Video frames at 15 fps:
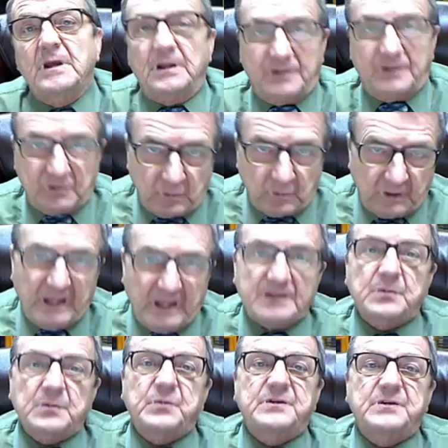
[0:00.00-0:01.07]
They do a lot to
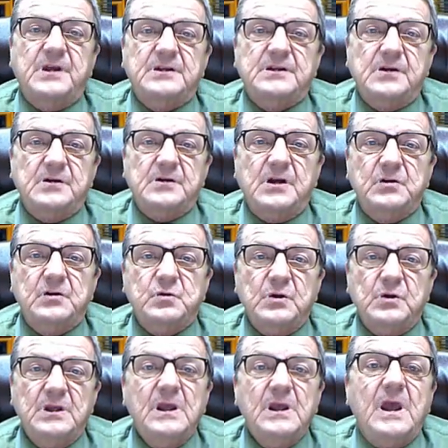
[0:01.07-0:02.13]
protect our
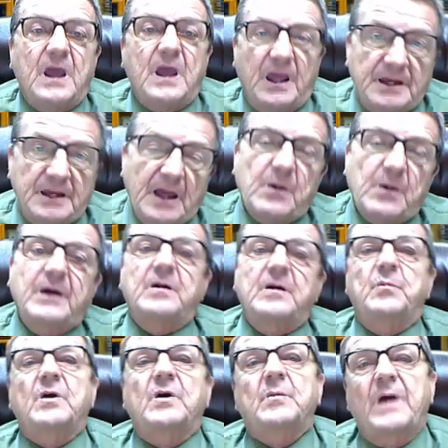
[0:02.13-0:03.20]
country, and now how do I
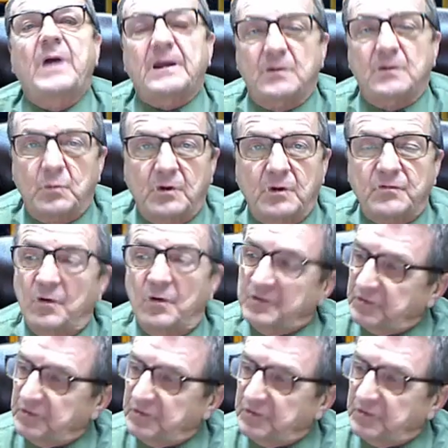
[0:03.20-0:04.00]
bring them back in the workforce?